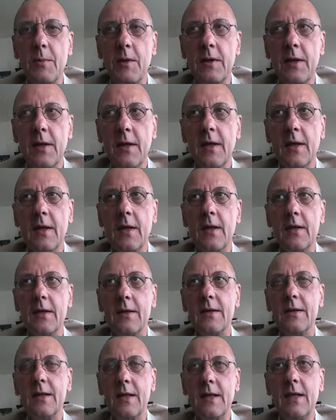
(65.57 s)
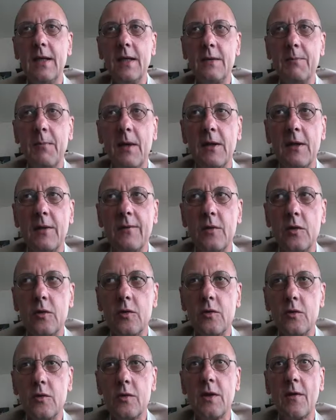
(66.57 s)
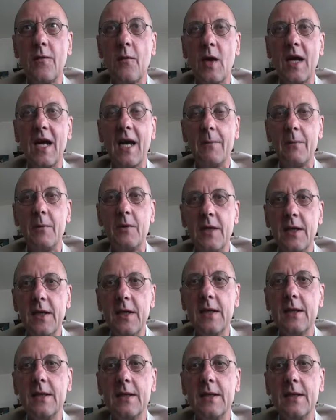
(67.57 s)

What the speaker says: but it is part of the truth of what happened here.